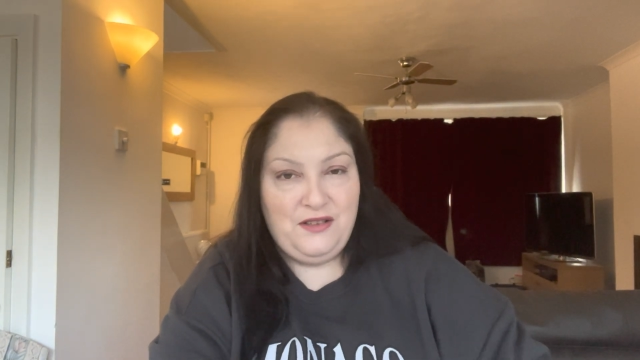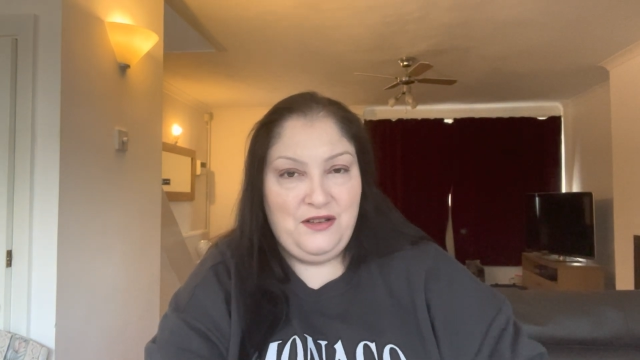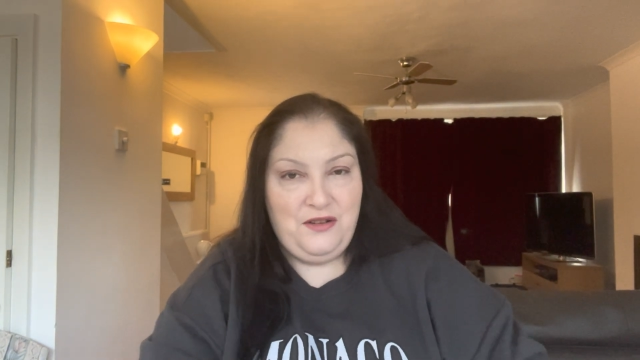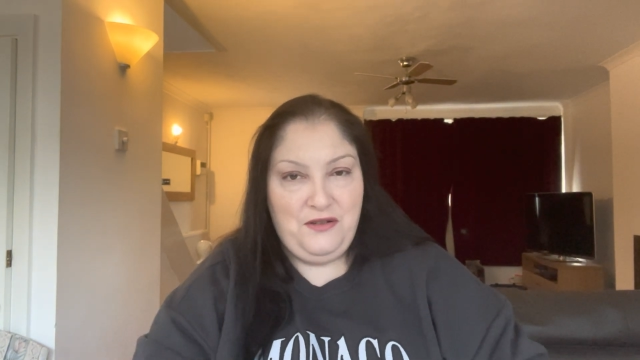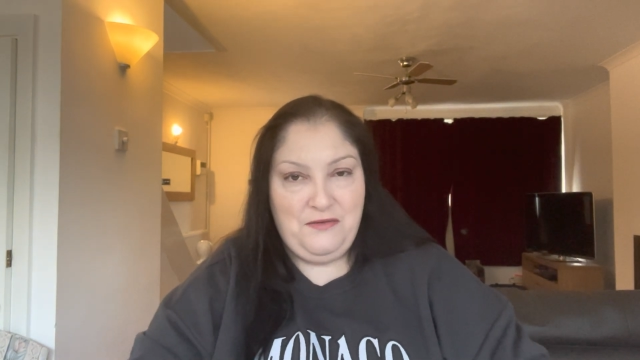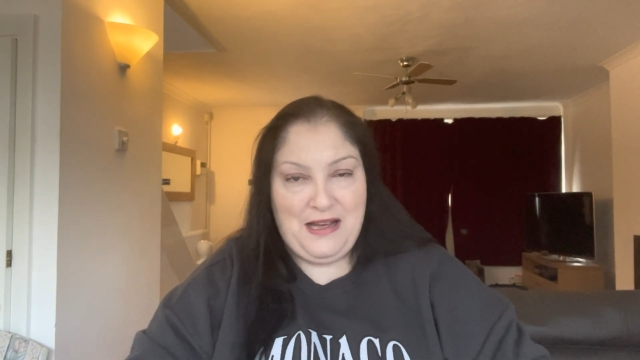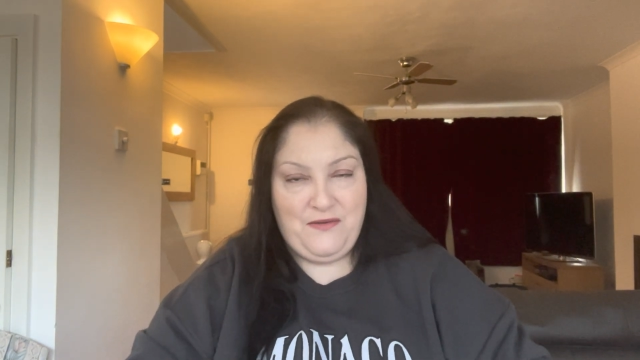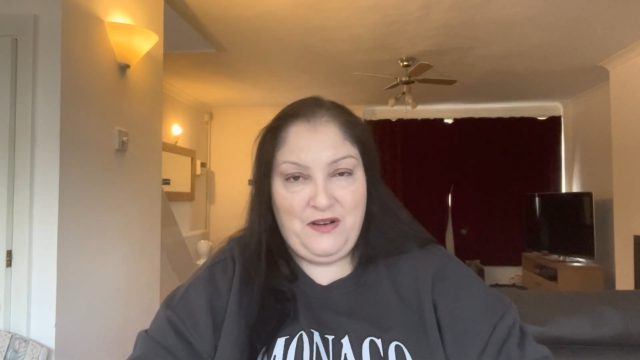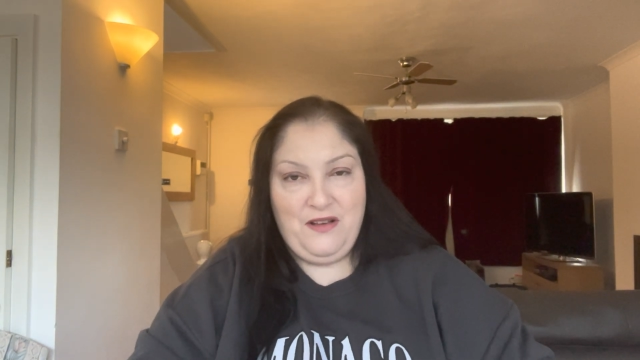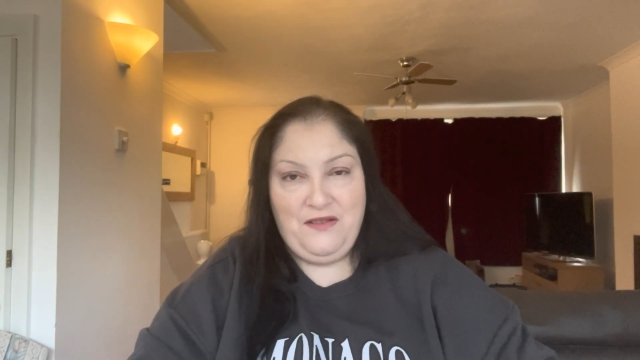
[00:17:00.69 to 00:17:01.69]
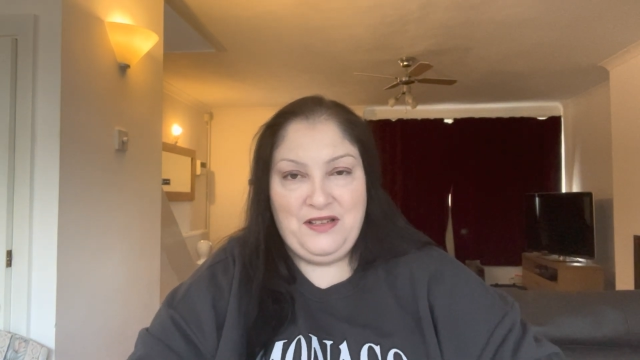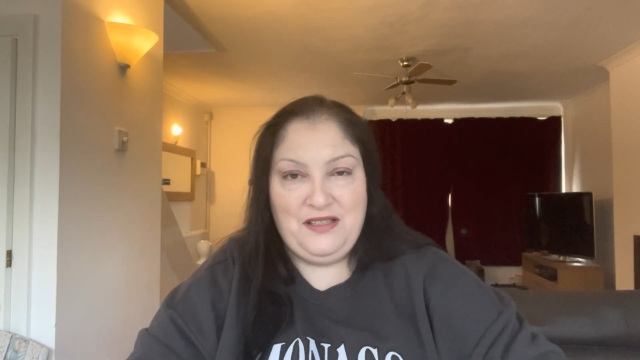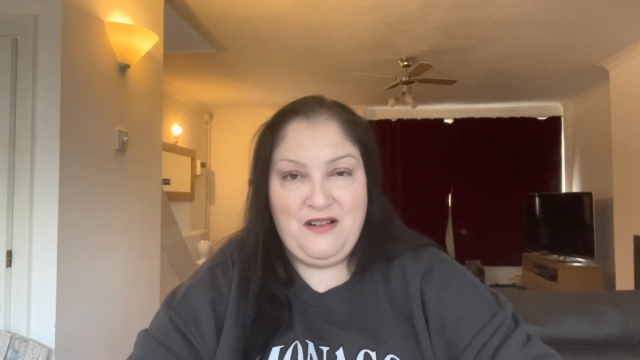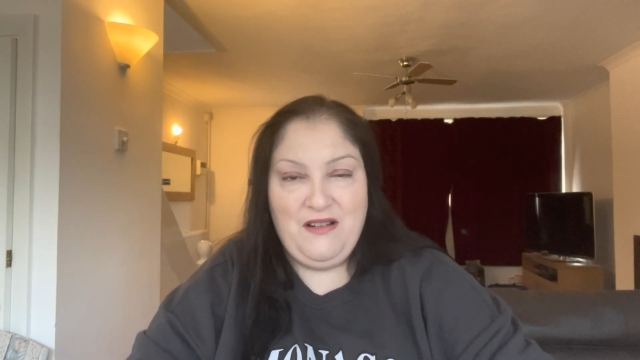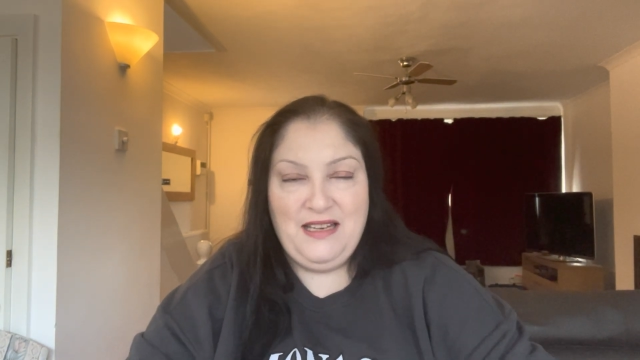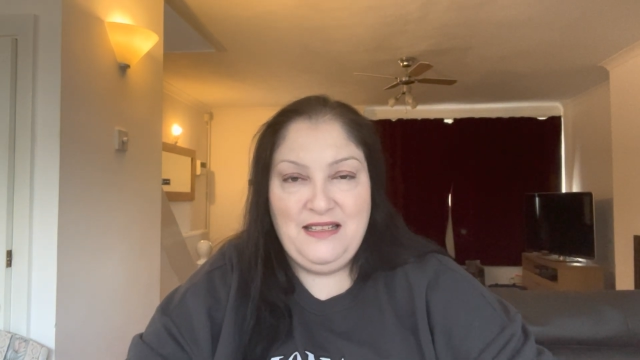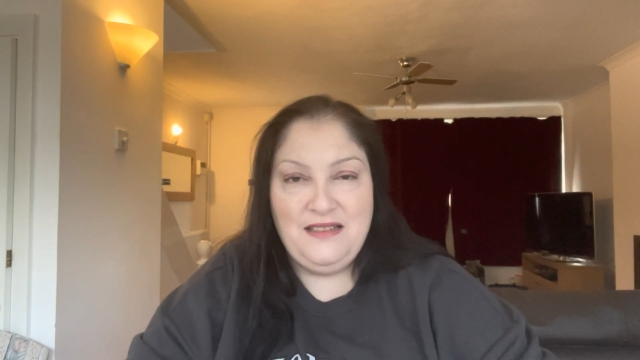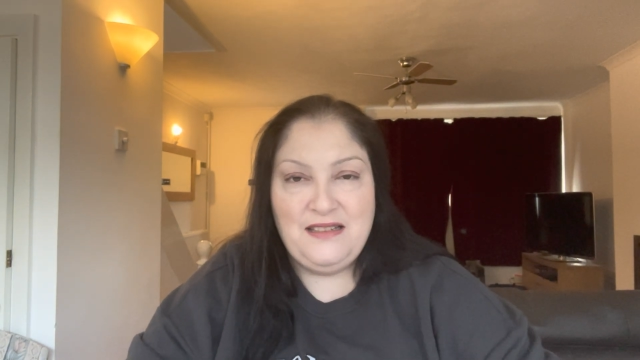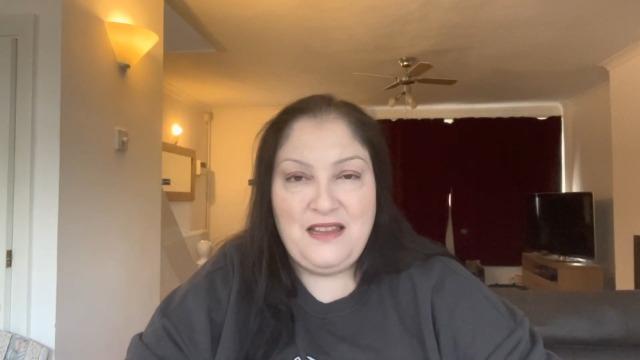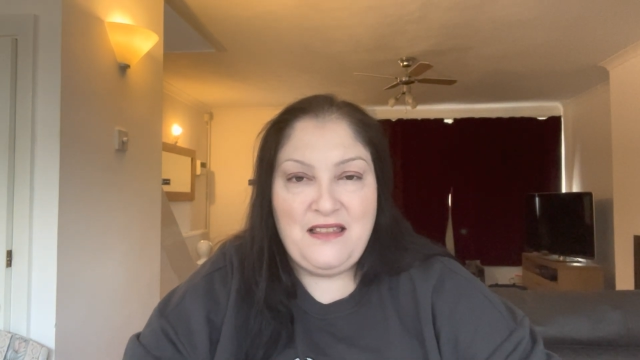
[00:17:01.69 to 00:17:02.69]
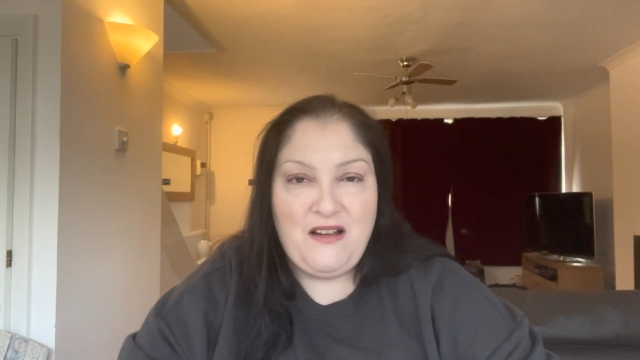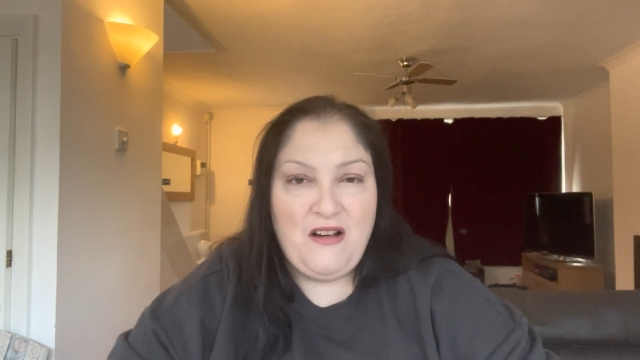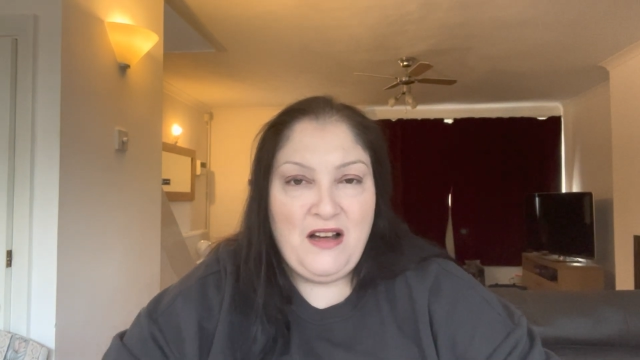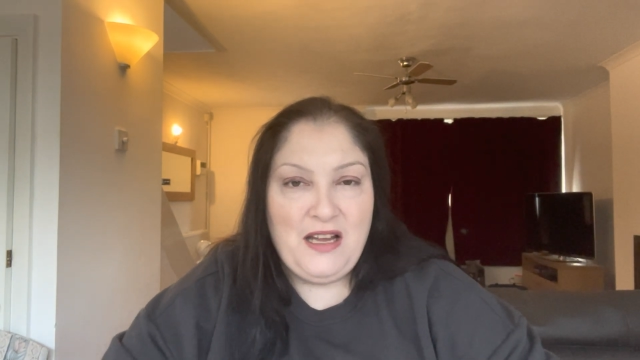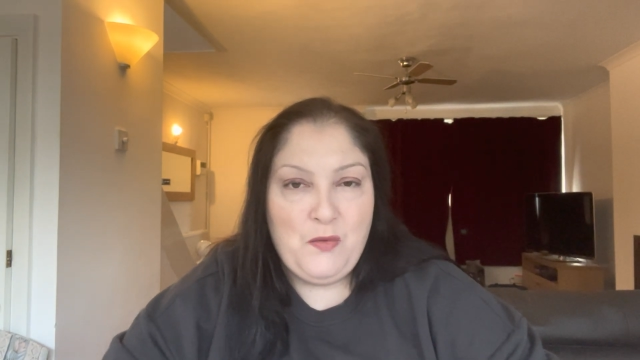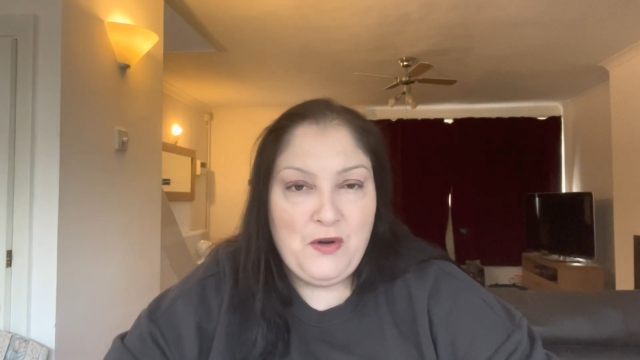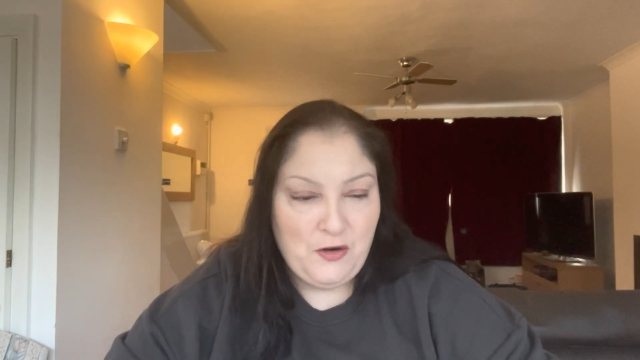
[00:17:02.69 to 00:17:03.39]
new Heaven and Earth designs that I will